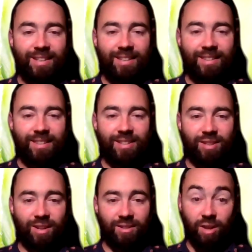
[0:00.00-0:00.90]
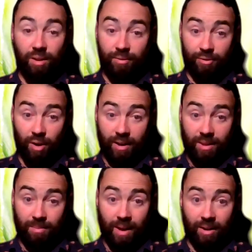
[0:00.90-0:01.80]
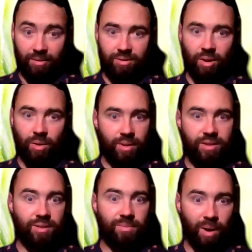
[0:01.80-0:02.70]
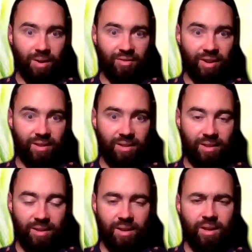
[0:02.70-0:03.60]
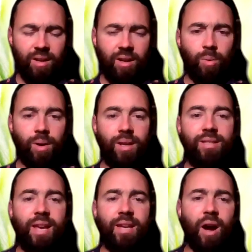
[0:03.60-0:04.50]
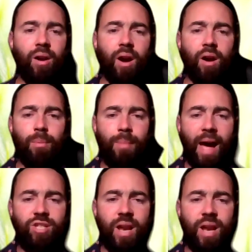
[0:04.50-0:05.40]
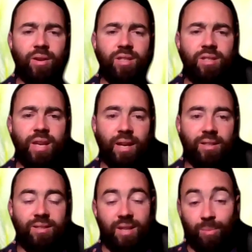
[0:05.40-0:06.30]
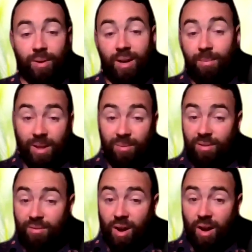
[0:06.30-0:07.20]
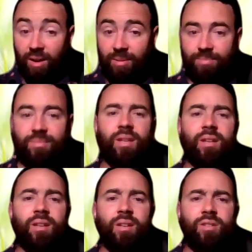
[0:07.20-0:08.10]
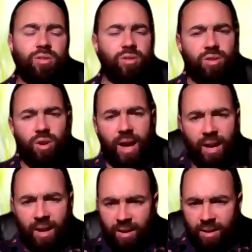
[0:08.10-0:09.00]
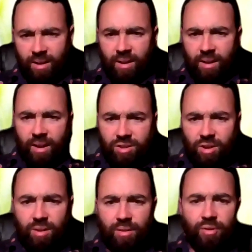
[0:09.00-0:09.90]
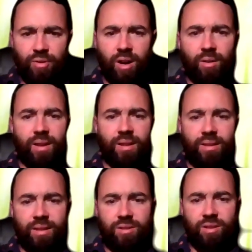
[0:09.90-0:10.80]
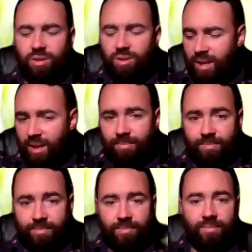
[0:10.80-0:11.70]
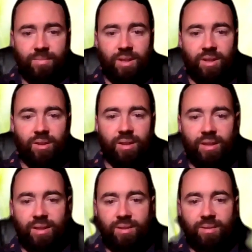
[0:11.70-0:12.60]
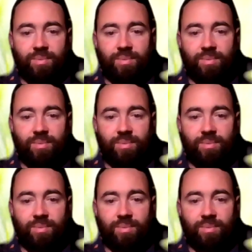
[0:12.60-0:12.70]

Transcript: This song is called Frog in the Meadow, so this is perfect. We're going to take out our imaginary sticks and we're going to play with the frog. So just go ahead and stir the frog around like this on your knee. It's going to go like this